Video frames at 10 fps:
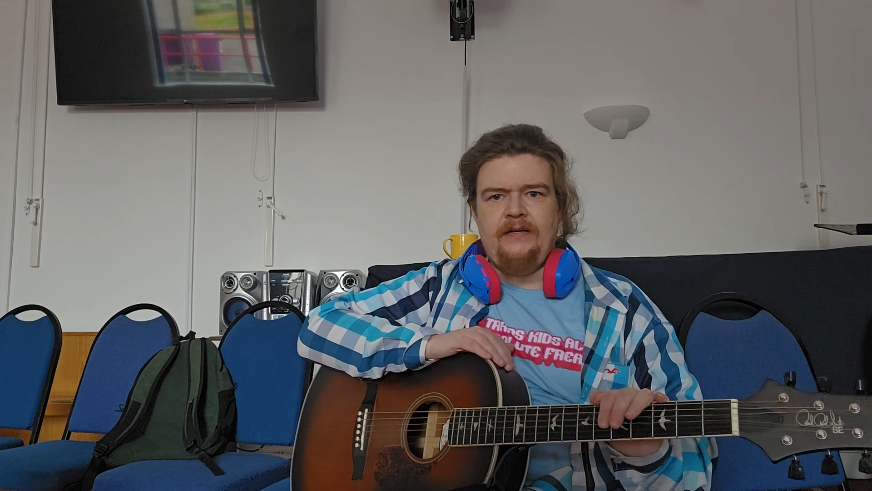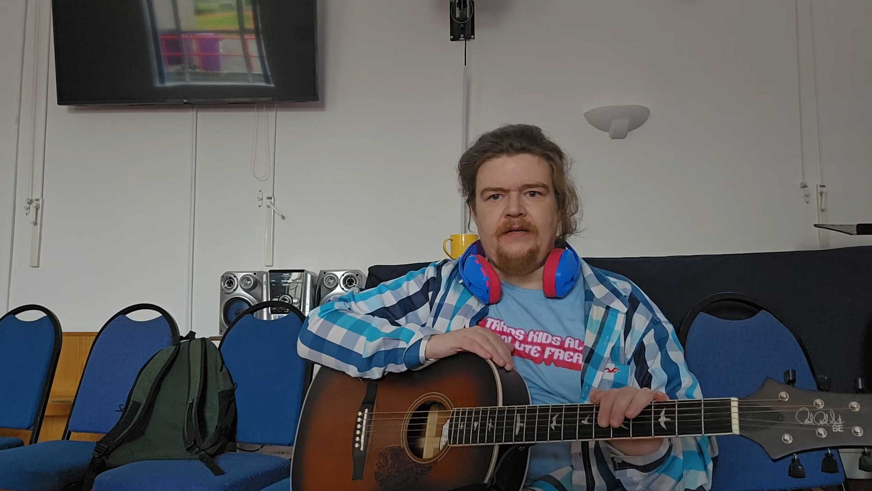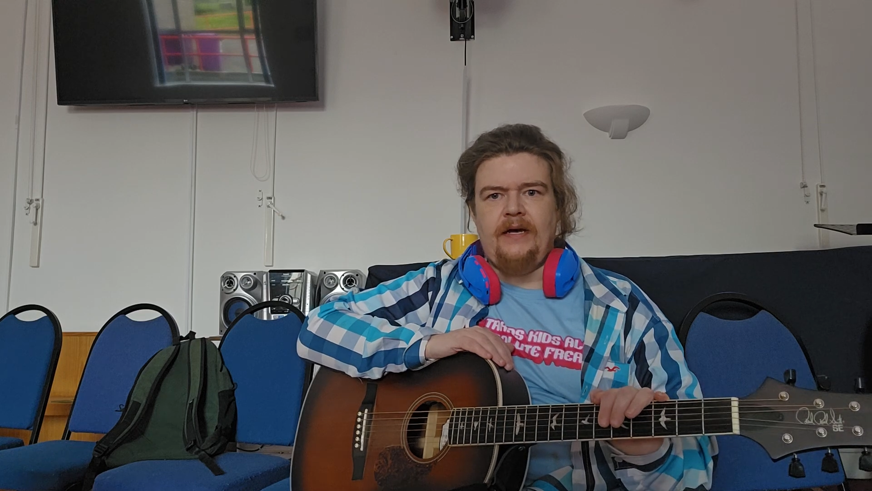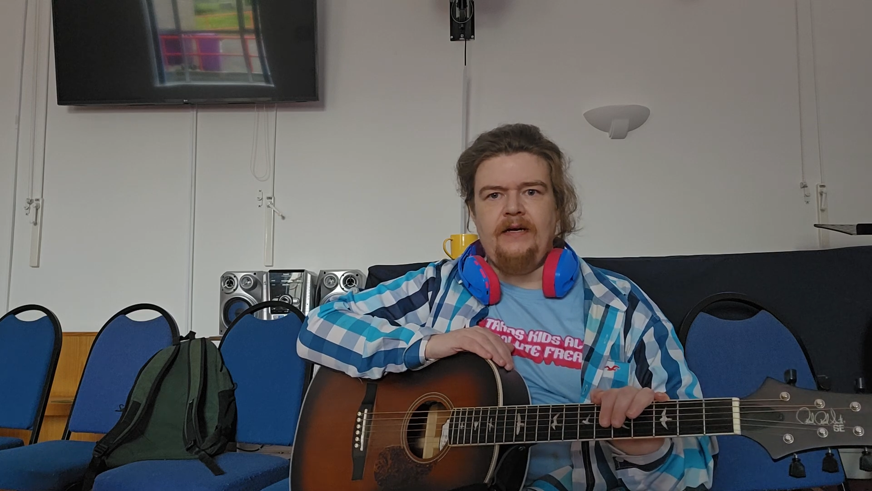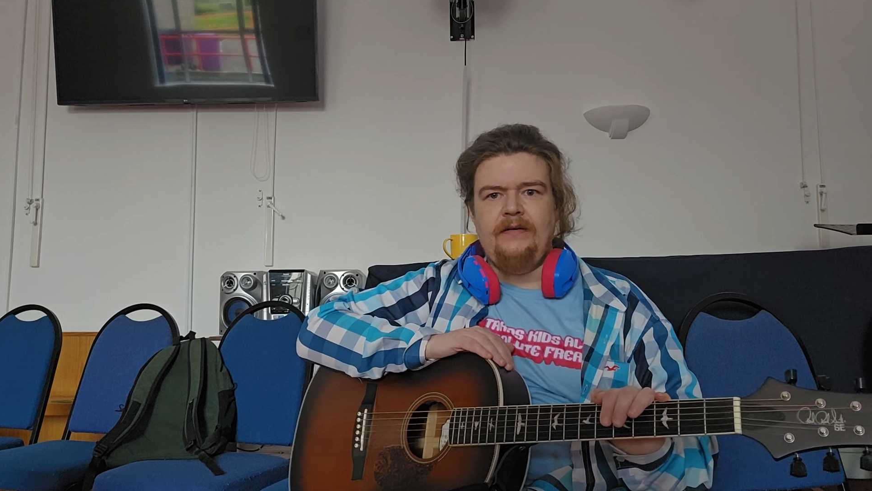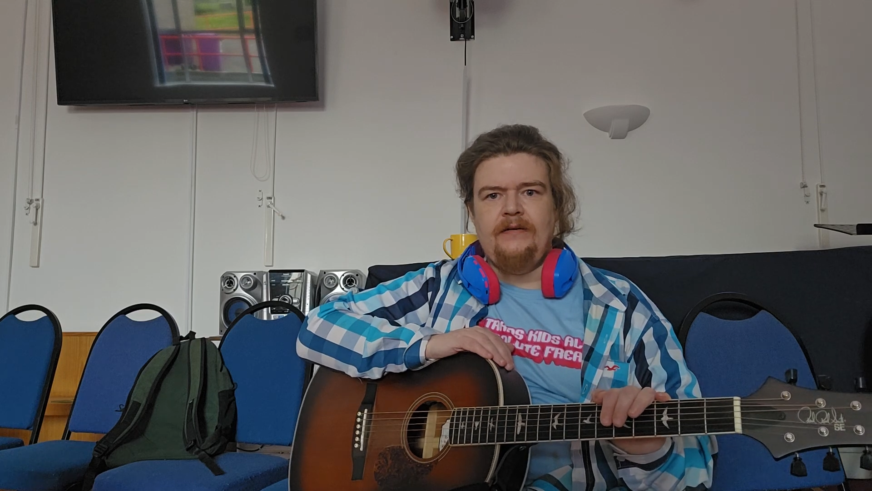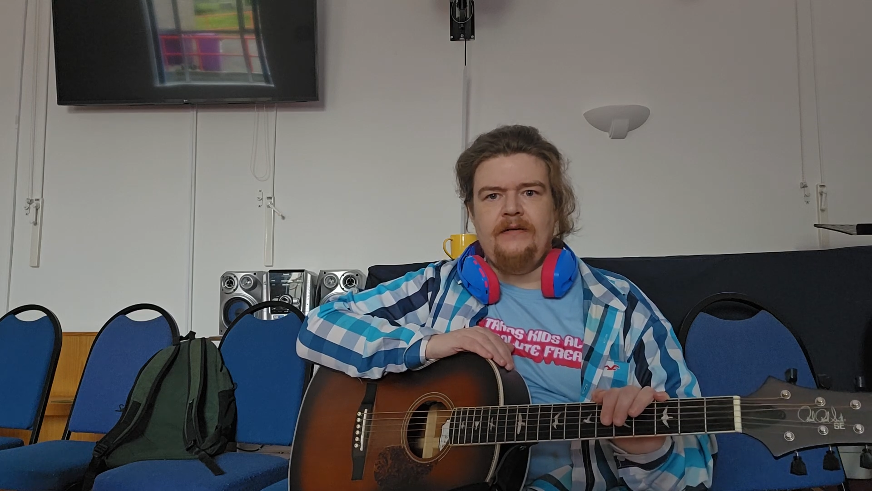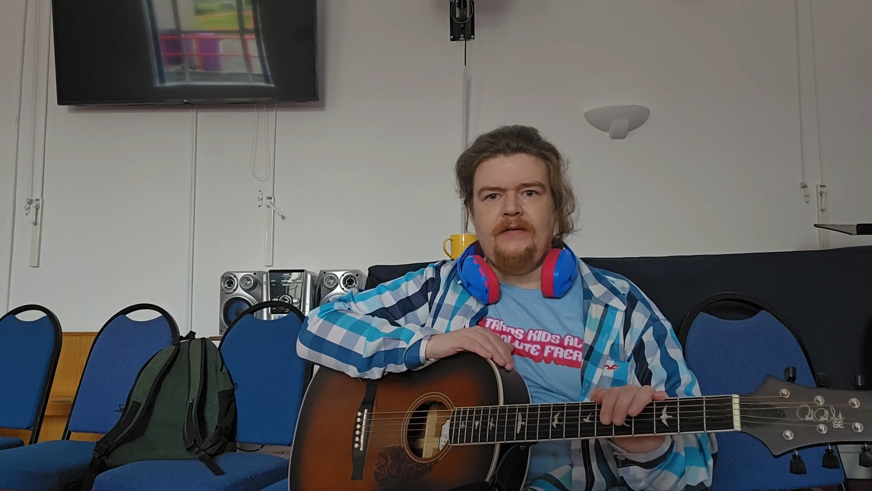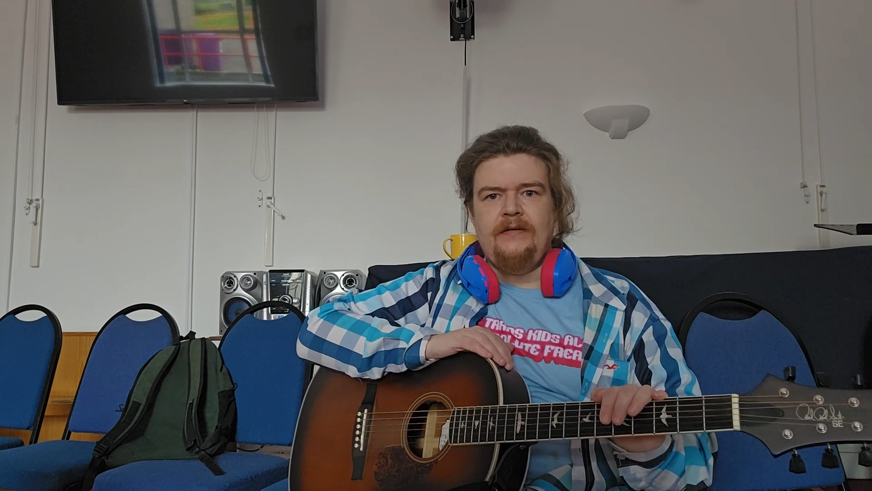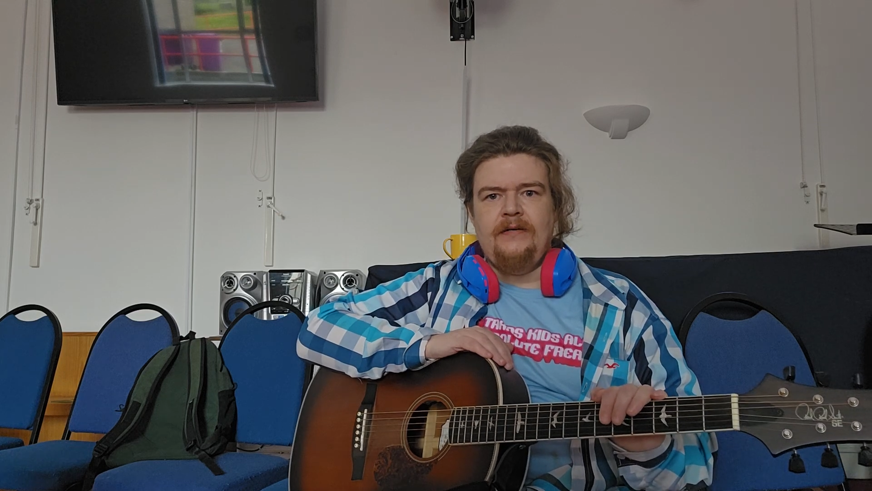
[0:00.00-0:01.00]
Yeah?
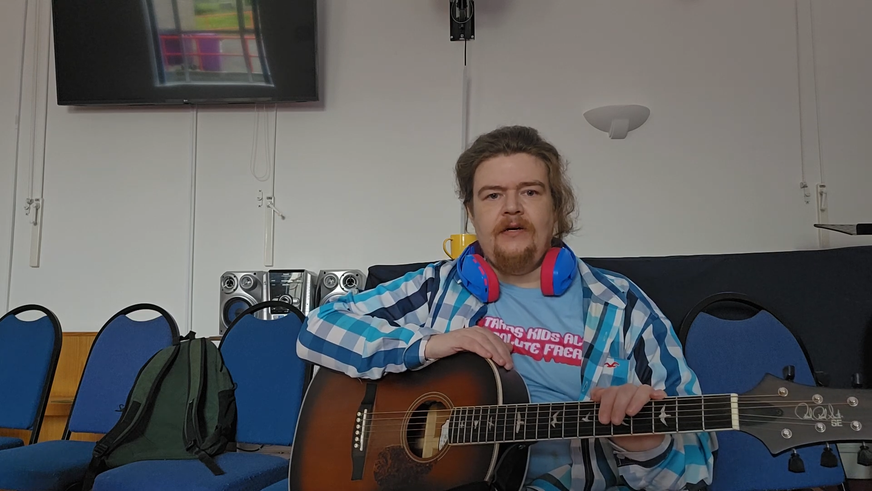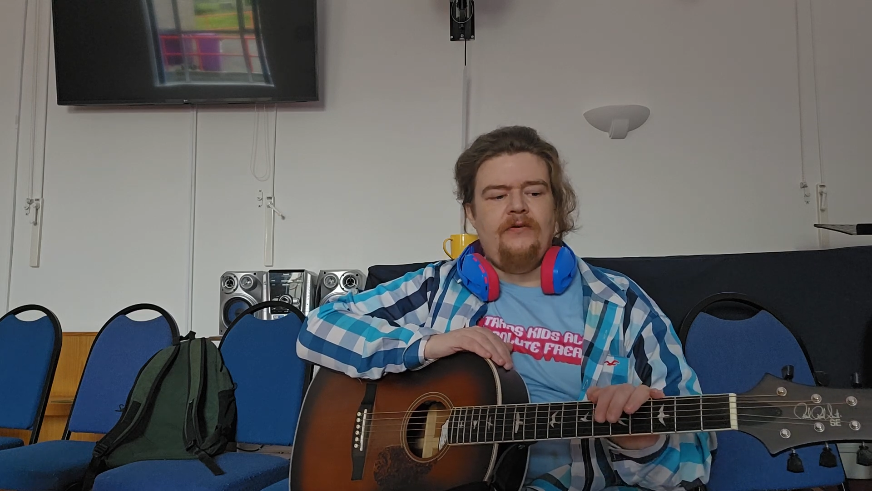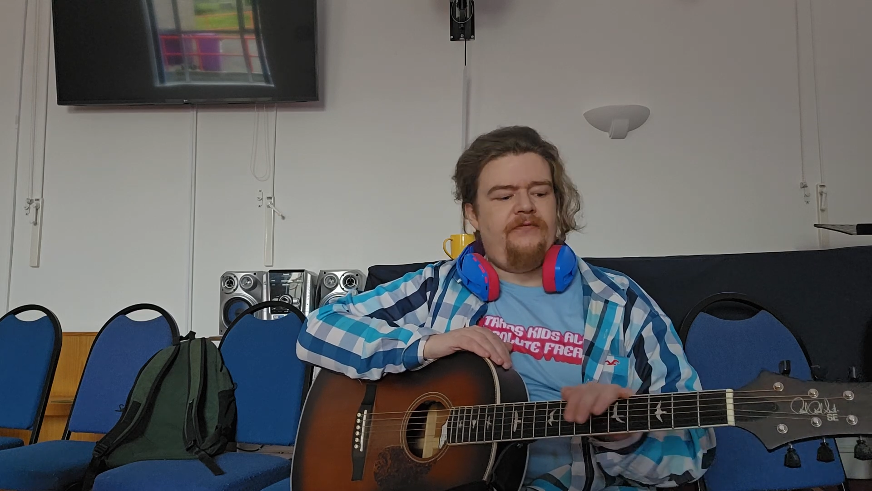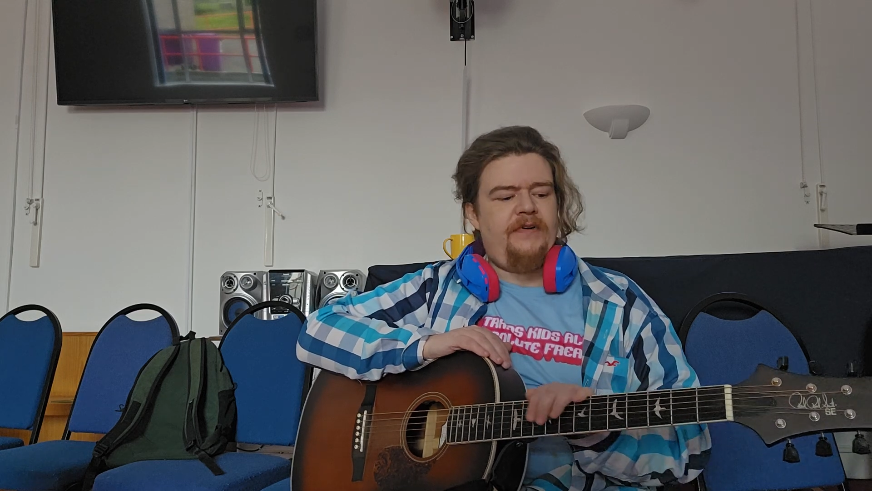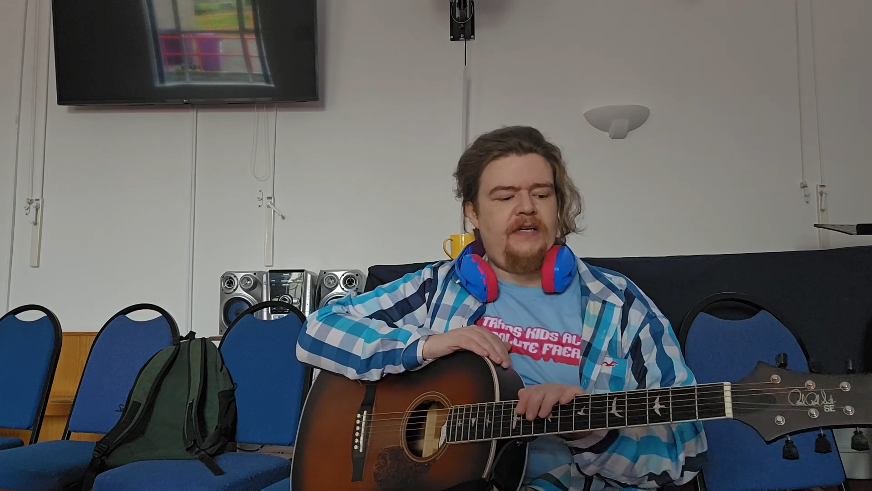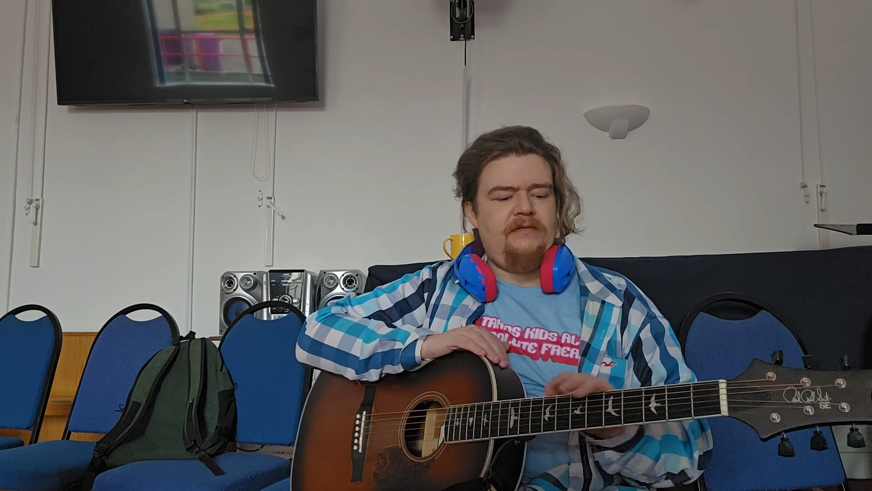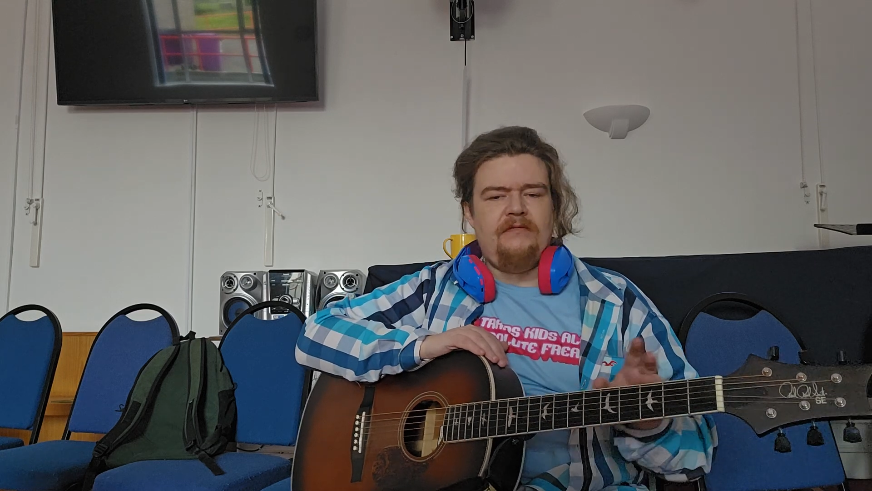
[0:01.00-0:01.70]
Find